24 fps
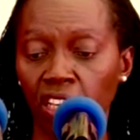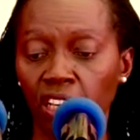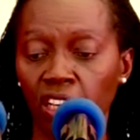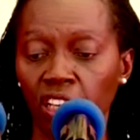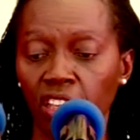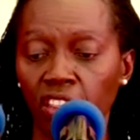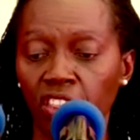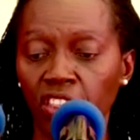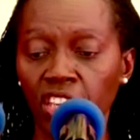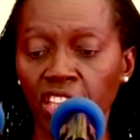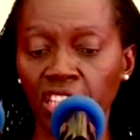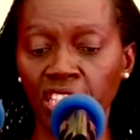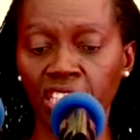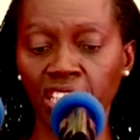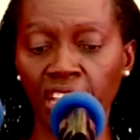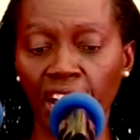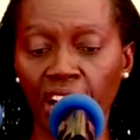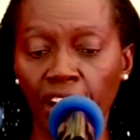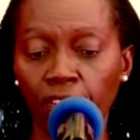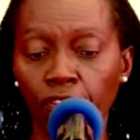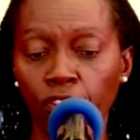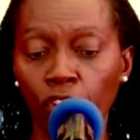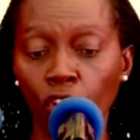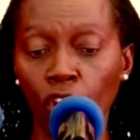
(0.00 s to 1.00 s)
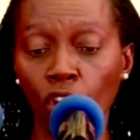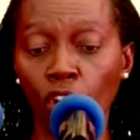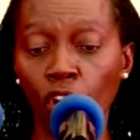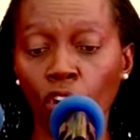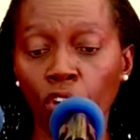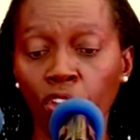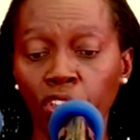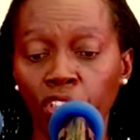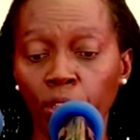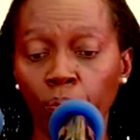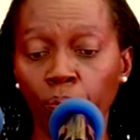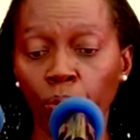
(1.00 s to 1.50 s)
These have long
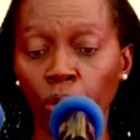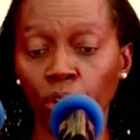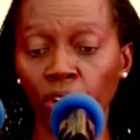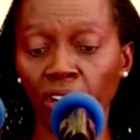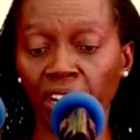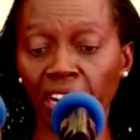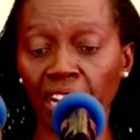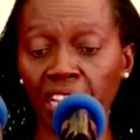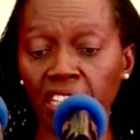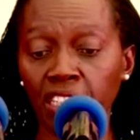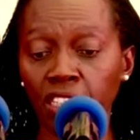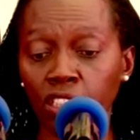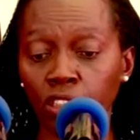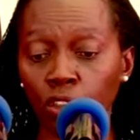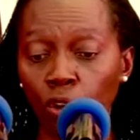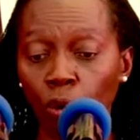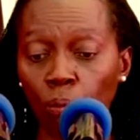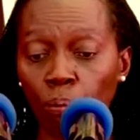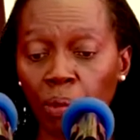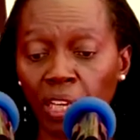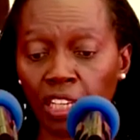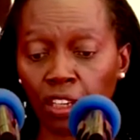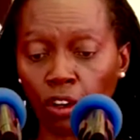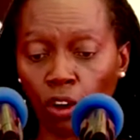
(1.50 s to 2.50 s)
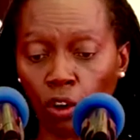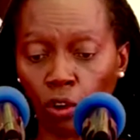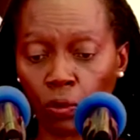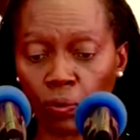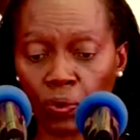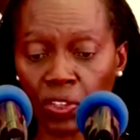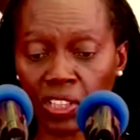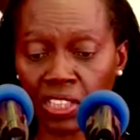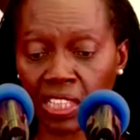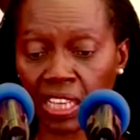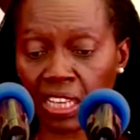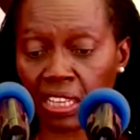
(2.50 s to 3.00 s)
demoralized so many
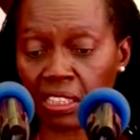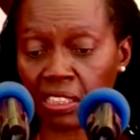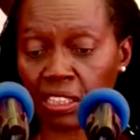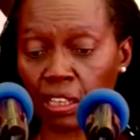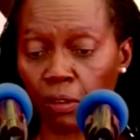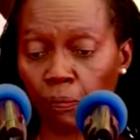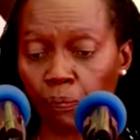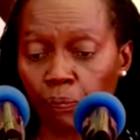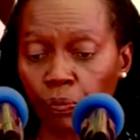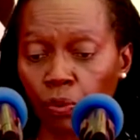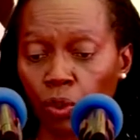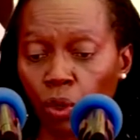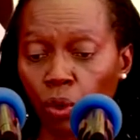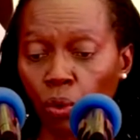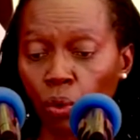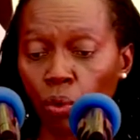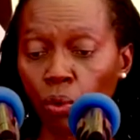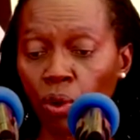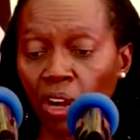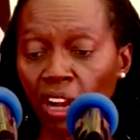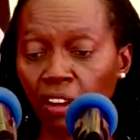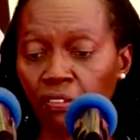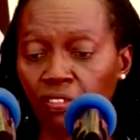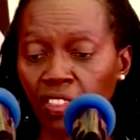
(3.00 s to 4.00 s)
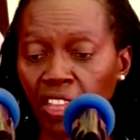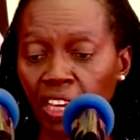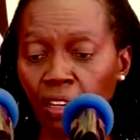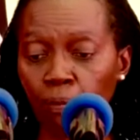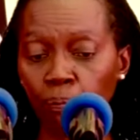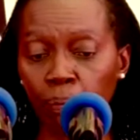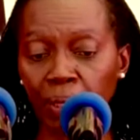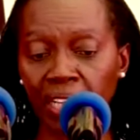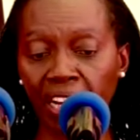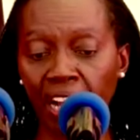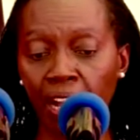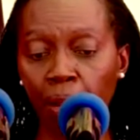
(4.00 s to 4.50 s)
officers who have then
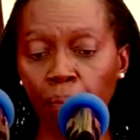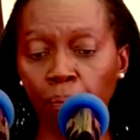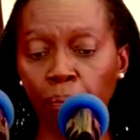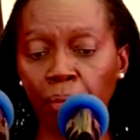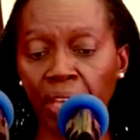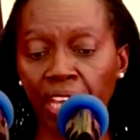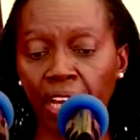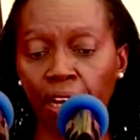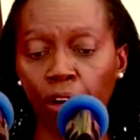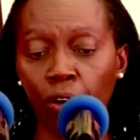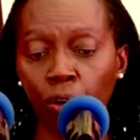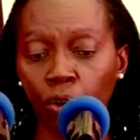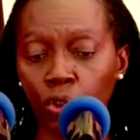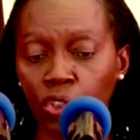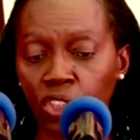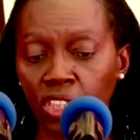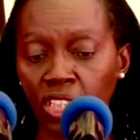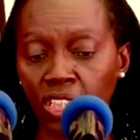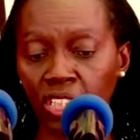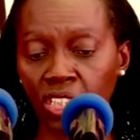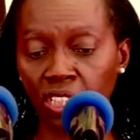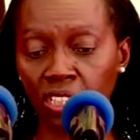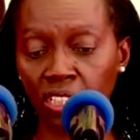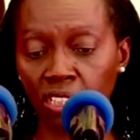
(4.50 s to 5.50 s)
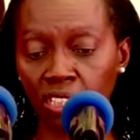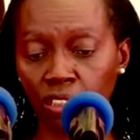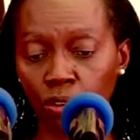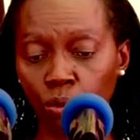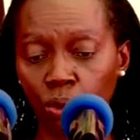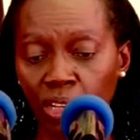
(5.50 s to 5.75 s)
become mere hostages to a